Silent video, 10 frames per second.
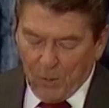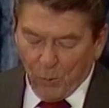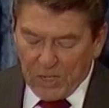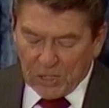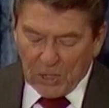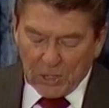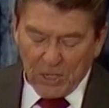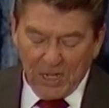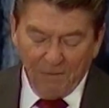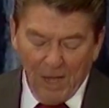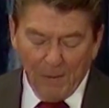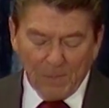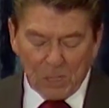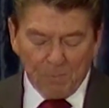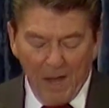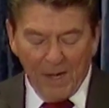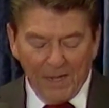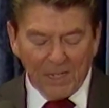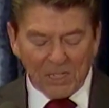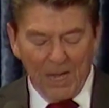Research and development
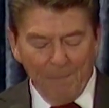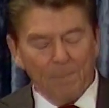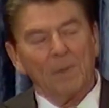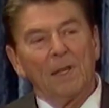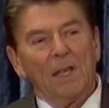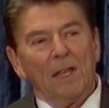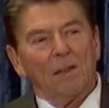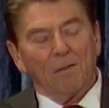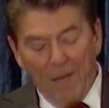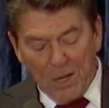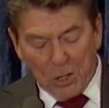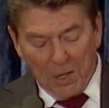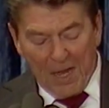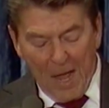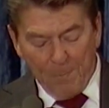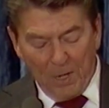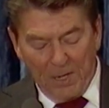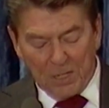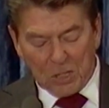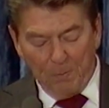spending is up. Venture
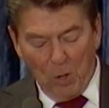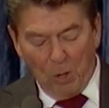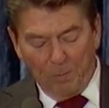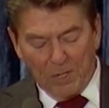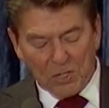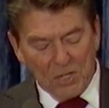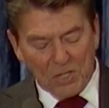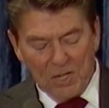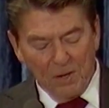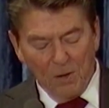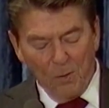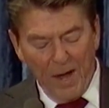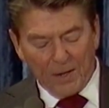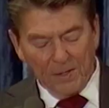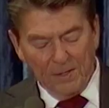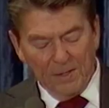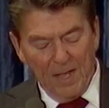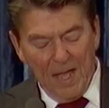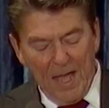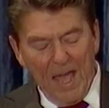capital in small business near a record.
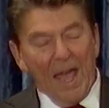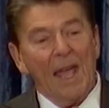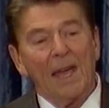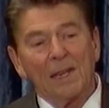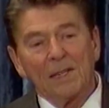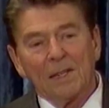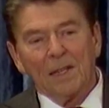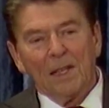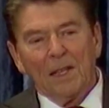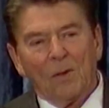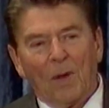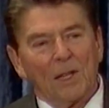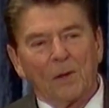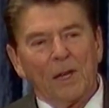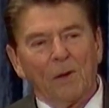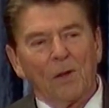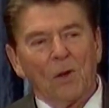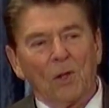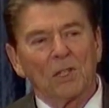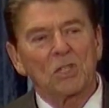And while you're hearing
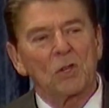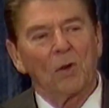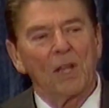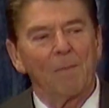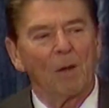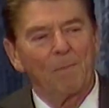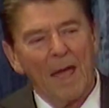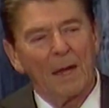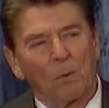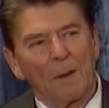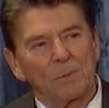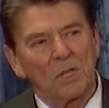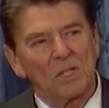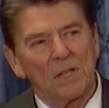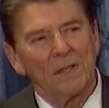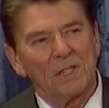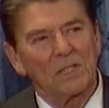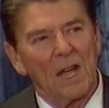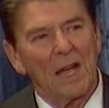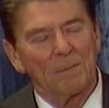all the story about bankruptcies in
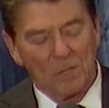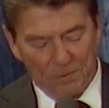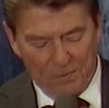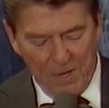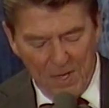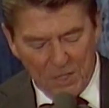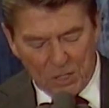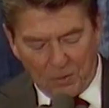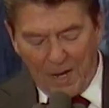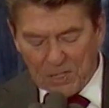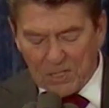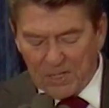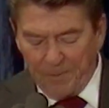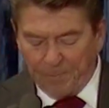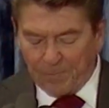these times of stress,